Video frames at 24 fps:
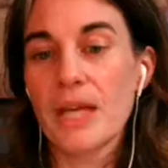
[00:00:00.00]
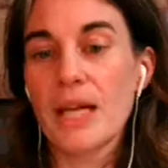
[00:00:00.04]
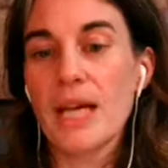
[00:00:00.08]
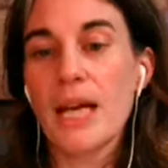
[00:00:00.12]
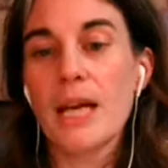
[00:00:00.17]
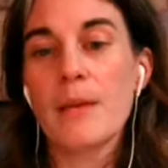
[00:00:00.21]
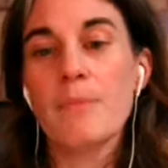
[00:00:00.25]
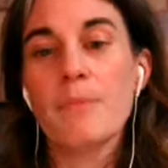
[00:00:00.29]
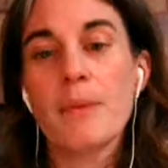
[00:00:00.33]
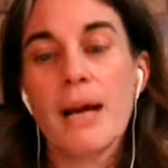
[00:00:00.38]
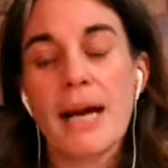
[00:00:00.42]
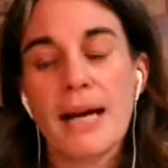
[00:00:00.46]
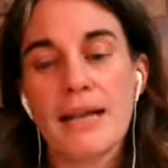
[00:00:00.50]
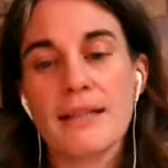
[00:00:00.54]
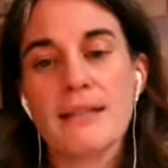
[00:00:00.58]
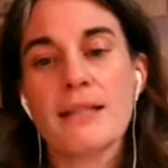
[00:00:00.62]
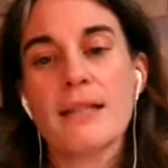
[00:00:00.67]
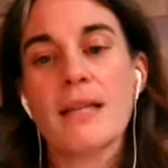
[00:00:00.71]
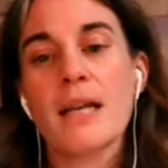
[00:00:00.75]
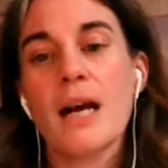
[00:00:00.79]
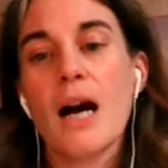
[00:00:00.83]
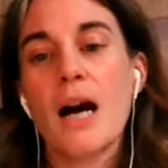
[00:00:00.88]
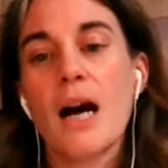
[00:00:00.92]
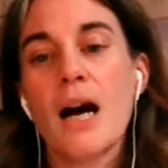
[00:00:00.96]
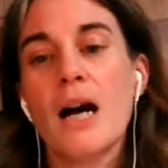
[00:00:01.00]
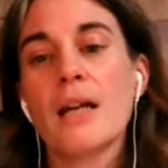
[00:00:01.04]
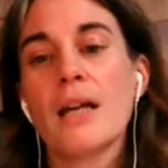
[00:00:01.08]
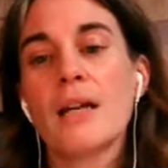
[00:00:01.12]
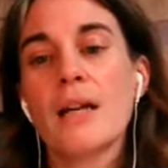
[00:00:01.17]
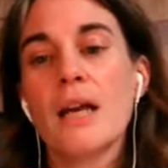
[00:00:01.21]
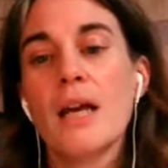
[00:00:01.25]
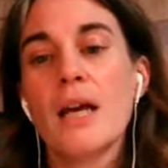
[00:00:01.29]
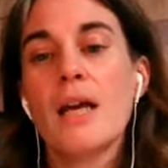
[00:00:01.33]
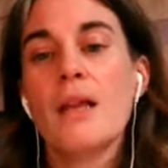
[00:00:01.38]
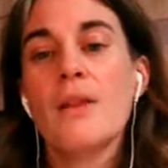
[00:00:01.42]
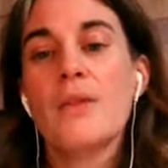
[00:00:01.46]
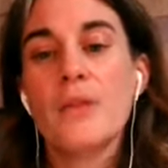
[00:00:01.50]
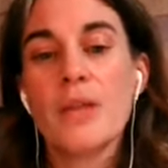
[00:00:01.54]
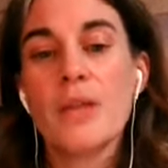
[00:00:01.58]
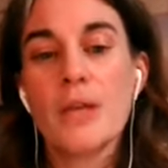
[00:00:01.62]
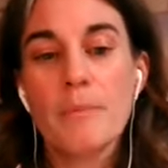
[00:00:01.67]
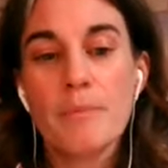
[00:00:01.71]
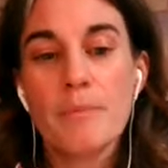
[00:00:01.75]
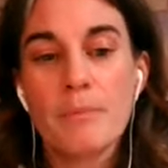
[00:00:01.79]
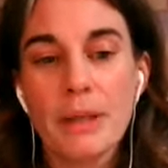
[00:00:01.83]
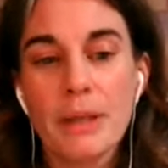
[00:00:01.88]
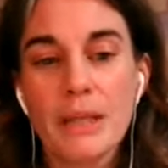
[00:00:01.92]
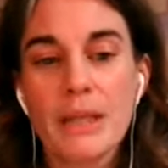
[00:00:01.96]
and passing on the
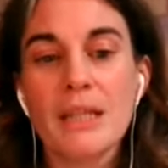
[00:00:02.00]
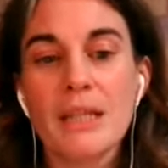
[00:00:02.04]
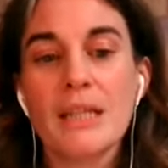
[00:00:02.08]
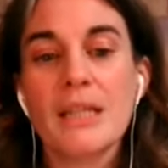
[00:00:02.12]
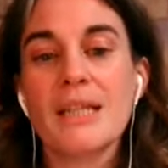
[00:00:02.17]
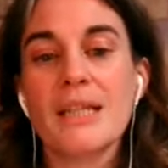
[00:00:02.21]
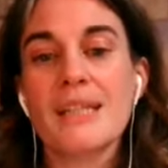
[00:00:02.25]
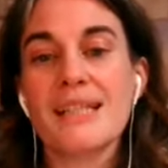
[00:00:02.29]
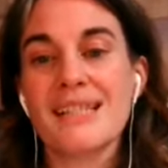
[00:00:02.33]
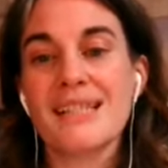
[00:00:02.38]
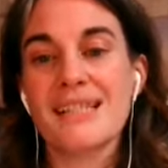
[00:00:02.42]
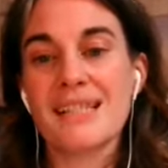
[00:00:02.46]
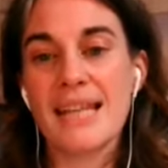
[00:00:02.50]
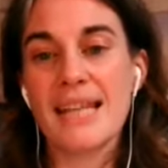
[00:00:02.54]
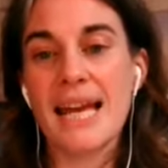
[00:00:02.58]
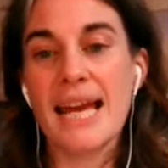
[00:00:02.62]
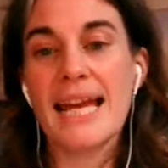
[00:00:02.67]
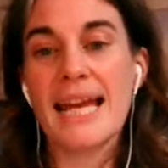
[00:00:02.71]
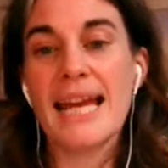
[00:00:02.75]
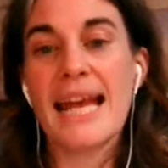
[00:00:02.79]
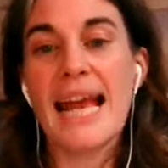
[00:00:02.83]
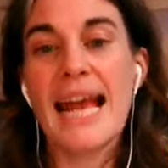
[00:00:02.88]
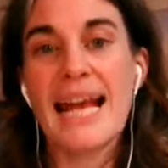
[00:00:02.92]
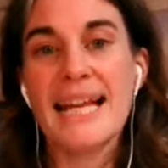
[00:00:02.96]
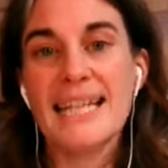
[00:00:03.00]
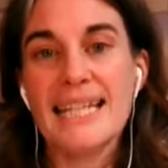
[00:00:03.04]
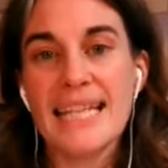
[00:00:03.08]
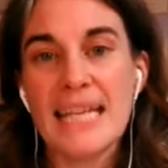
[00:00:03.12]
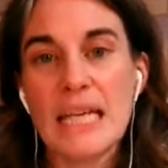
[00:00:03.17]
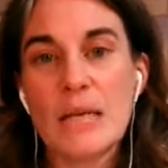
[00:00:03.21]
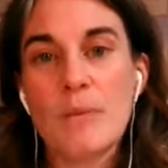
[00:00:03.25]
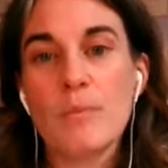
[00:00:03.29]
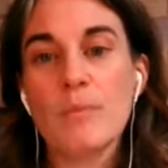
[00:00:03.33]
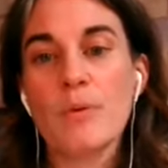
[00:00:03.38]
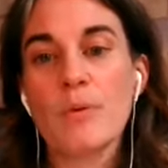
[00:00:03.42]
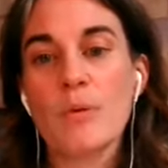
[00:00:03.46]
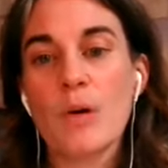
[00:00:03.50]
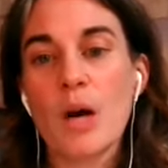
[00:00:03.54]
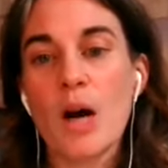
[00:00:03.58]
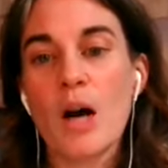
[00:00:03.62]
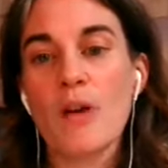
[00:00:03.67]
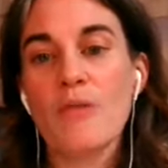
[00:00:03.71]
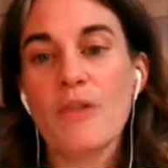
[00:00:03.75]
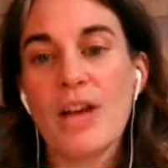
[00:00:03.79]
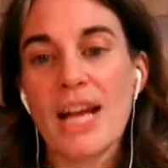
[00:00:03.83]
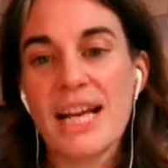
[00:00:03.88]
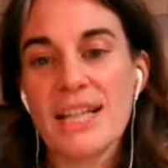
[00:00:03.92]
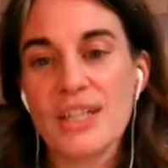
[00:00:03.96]
ability to say and
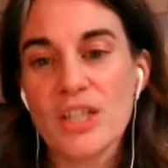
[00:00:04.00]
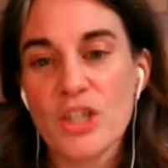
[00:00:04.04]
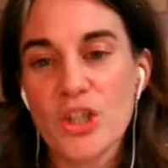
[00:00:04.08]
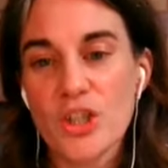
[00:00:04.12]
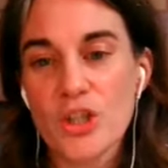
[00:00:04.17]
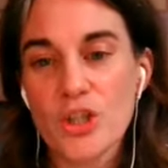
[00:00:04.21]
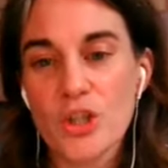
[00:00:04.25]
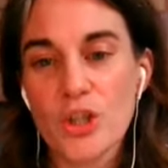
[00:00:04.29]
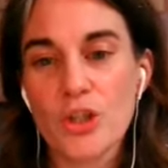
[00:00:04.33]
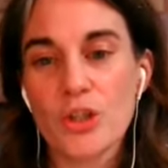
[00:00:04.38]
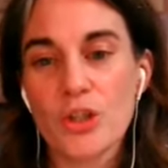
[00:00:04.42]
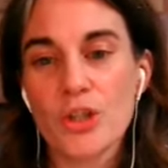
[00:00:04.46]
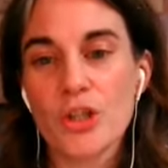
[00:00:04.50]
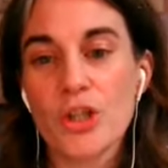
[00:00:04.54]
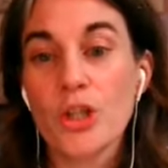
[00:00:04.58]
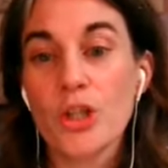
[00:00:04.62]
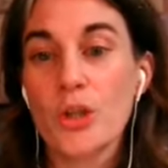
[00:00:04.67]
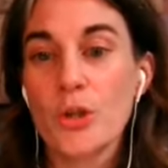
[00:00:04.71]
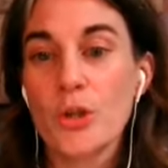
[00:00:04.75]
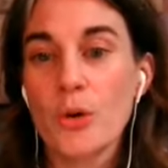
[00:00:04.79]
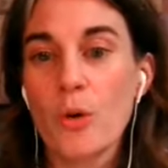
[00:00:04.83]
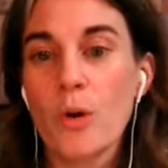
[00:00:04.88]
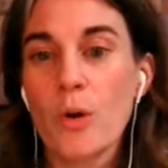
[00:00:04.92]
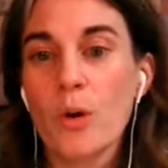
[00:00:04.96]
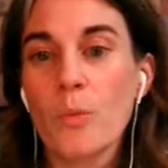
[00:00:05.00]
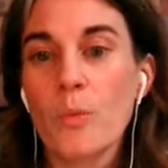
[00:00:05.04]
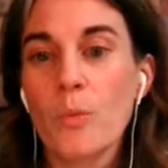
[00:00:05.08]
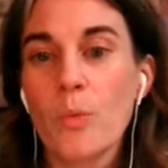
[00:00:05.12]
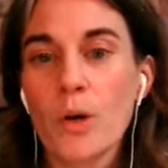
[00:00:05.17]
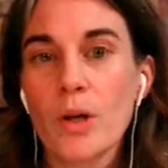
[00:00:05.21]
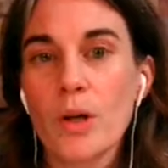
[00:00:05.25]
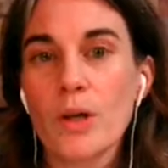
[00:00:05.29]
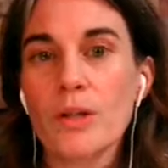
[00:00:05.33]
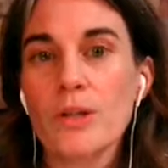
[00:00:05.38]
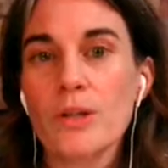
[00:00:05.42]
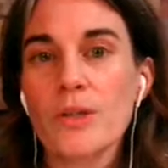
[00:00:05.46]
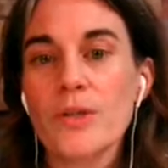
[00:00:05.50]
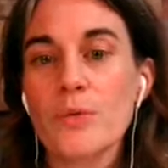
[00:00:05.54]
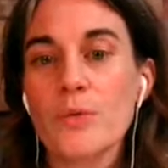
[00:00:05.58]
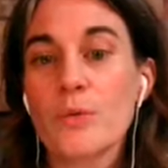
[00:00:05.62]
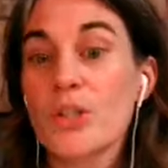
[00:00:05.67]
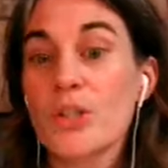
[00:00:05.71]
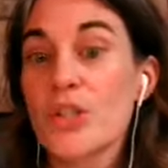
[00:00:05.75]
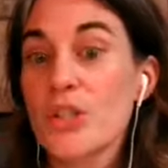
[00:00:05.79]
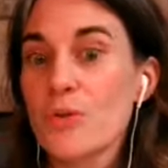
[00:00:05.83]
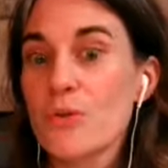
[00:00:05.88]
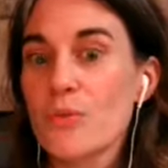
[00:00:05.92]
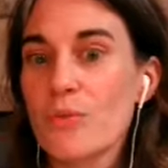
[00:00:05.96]
improv and assert your words,
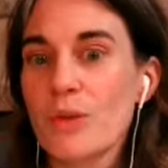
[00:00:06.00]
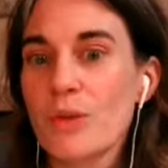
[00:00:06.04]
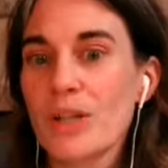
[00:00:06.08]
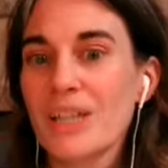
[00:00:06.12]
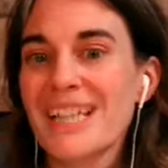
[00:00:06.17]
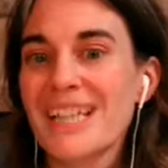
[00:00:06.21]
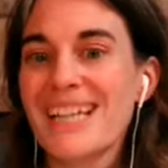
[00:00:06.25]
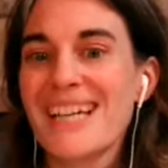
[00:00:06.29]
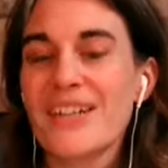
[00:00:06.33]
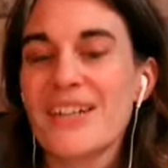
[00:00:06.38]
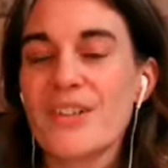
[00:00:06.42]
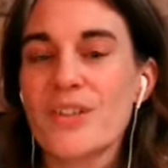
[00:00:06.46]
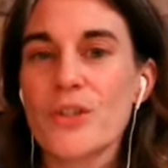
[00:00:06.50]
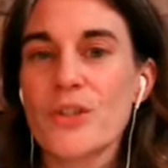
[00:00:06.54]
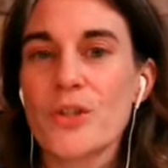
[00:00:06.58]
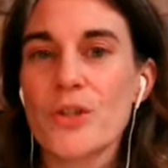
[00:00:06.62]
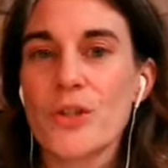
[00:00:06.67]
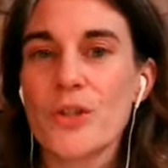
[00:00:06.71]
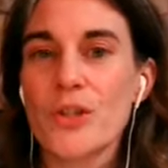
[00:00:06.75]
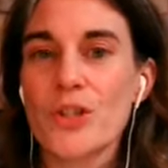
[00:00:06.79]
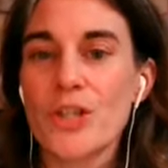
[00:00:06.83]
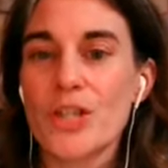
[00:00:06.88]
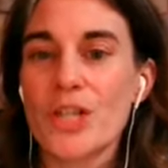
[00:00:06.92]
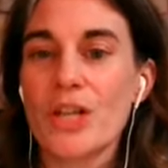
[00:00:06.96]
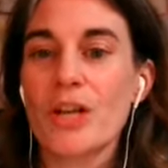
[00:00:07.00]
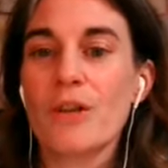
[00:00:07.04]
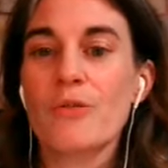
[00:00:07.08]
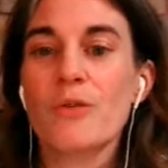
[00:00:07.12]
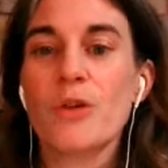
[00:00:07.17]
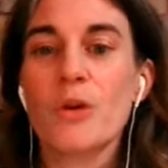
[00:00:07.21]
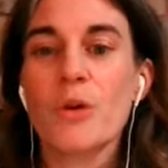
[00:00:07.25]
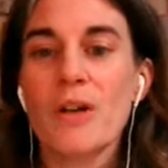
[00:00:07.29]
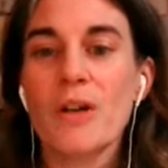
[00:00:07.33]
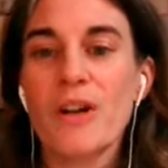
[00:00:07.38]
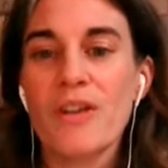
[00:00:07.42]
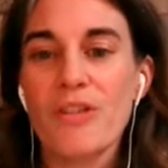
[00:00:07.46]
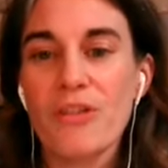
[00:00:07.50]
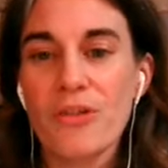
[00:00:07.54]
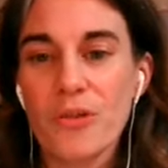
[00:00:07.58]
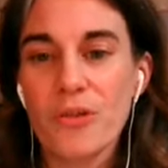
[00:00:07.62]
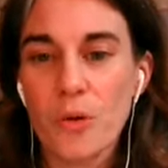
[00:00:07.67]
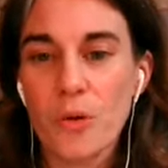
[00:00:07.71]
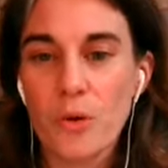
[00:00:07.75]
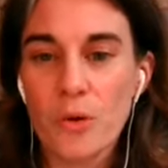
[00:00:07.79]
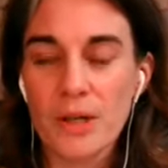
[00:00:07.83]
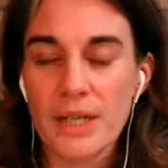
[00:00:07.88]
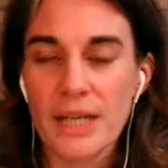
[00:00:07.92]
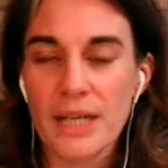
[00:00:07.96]
which is really an assertion of your
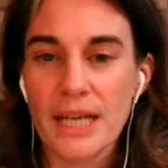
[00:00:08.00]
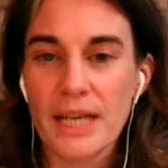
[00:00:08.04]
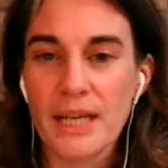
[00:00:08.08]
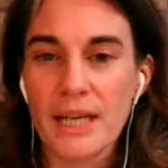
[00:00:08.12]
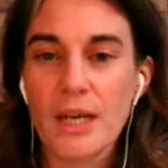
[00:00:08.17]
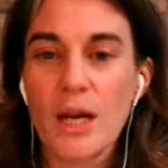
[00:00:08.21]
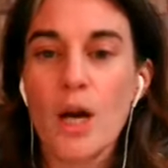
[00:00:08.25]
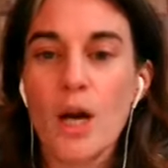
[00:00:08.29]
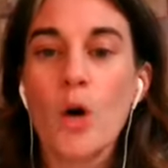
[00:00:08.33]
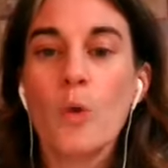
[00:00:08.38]
authority,